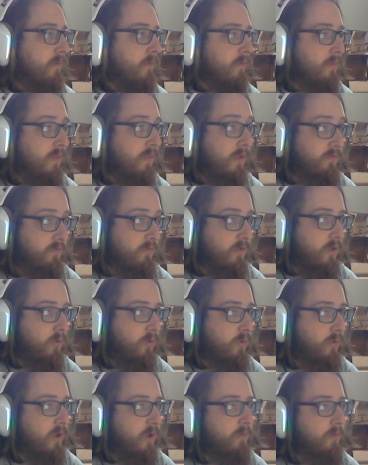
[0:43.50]
that's
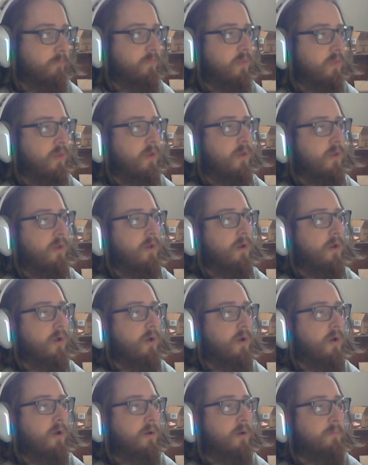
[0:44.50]
loading.
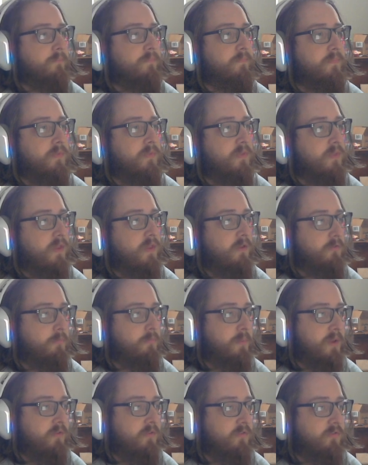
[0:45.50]
These
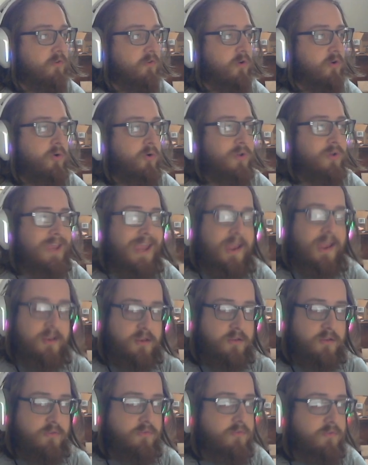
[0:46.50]
pieces are called
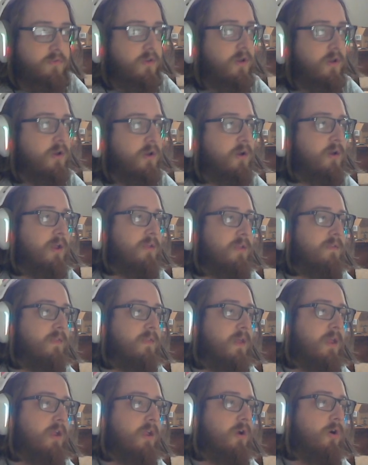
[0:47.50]
cannons, and
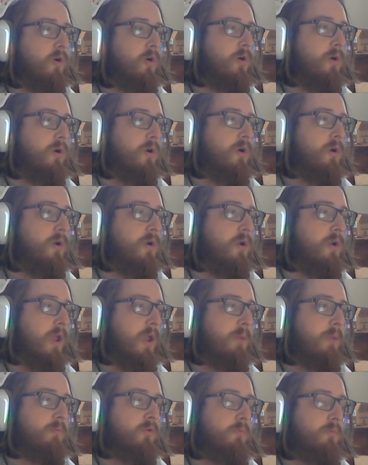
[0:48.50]
they are
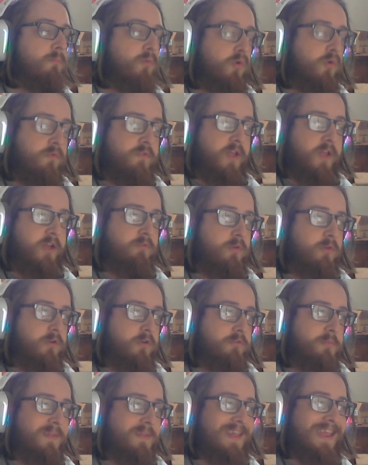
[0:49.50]
able to move like rooks,
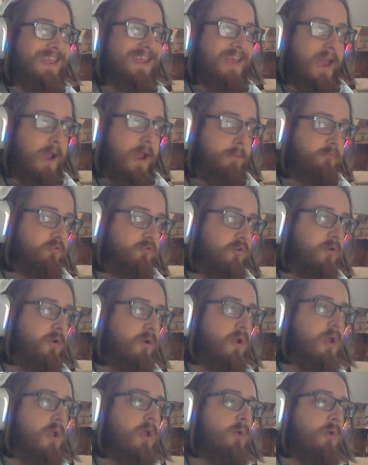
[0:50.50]
but they capture
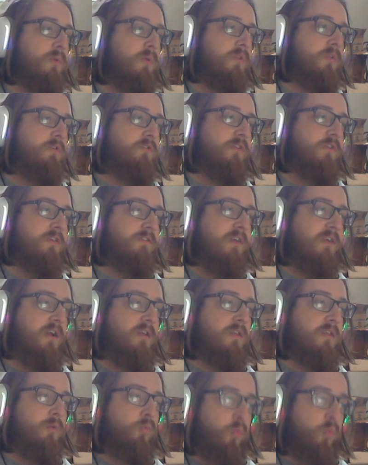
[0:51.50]
when there's
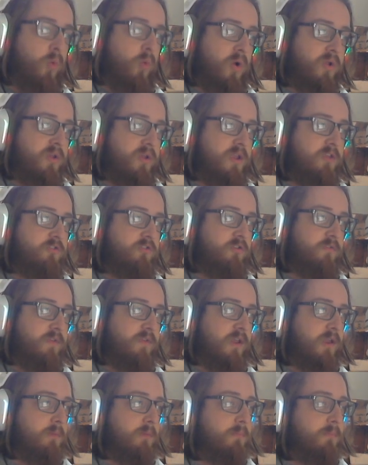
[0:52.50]
exactly one
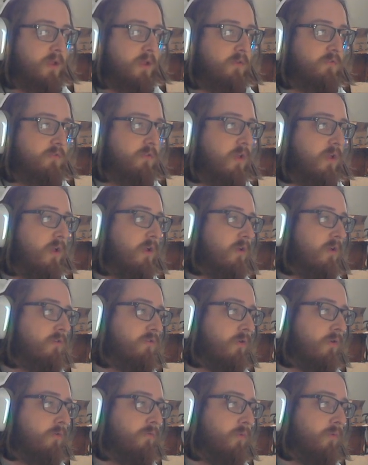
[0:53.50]
intervening piece.
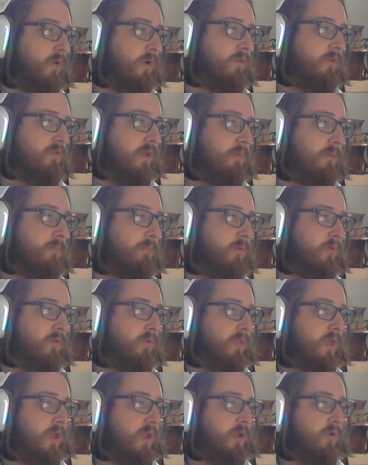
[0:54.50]
So, for example,
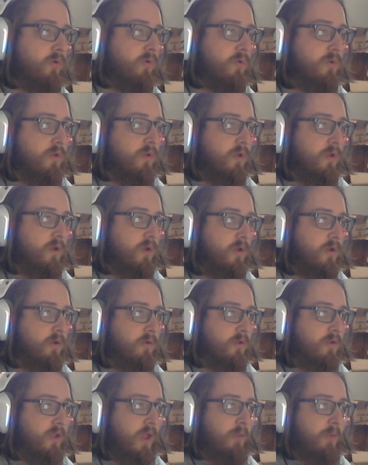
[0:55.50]
they could
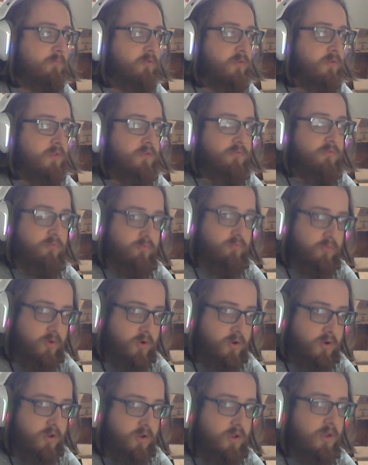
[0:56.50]
capture this
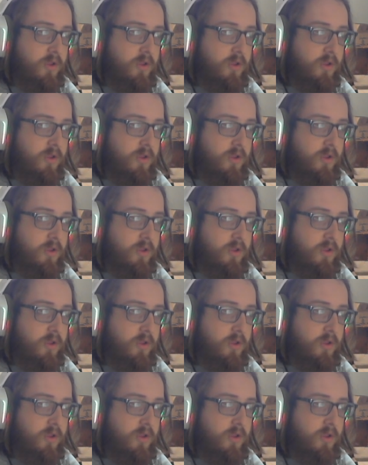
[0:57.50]
rook,